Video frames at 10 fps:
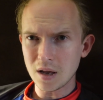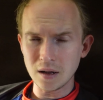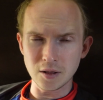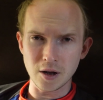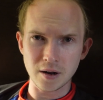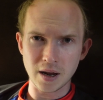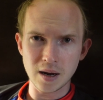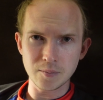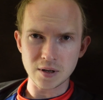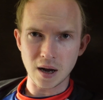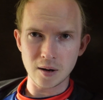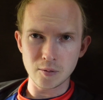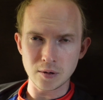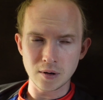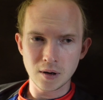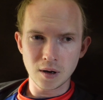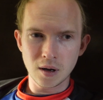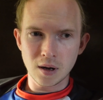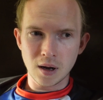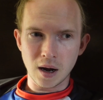a lot of games I would
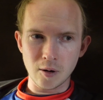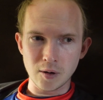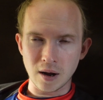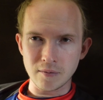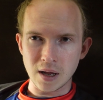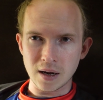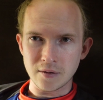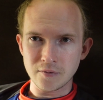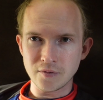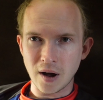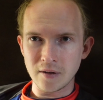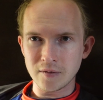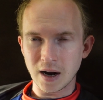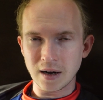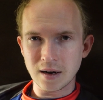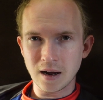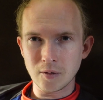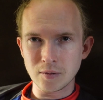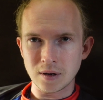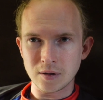have like 5 9
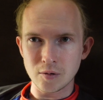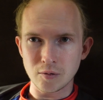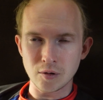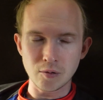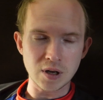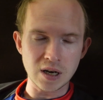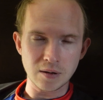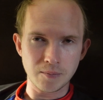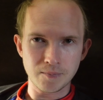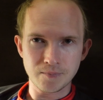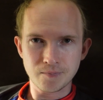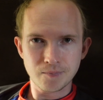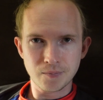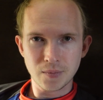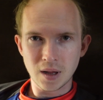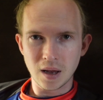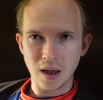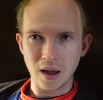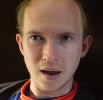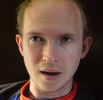counts and shoot 2T.
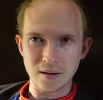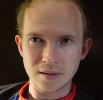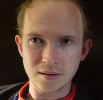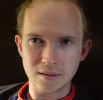And